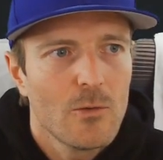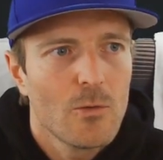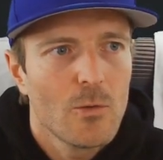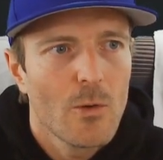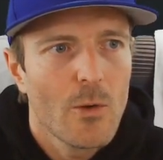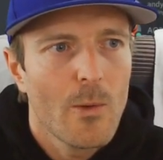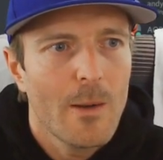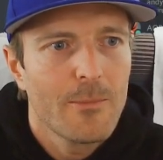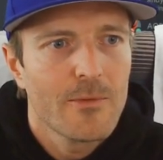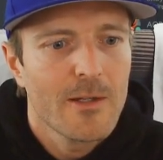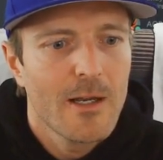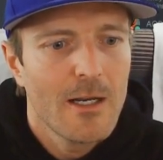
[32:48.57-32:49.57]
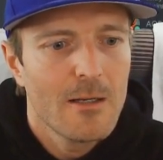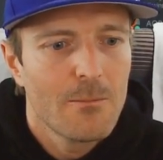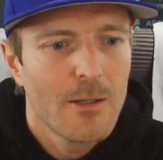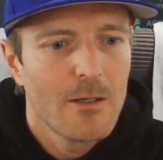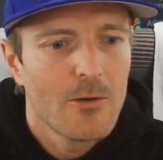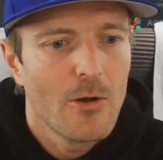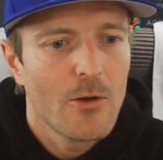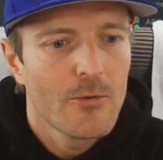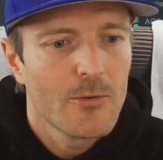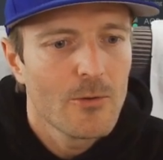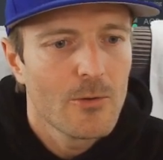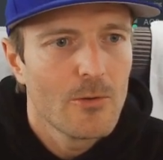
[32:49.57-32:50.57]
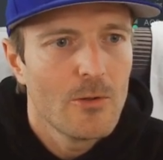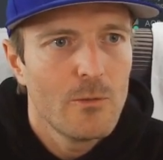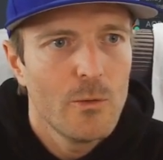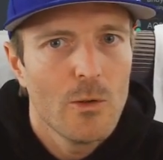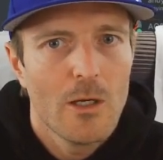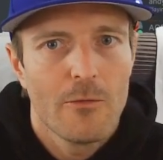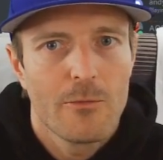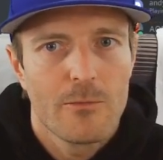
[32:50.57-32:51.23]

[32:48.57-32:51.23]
to the website, but it also, if you have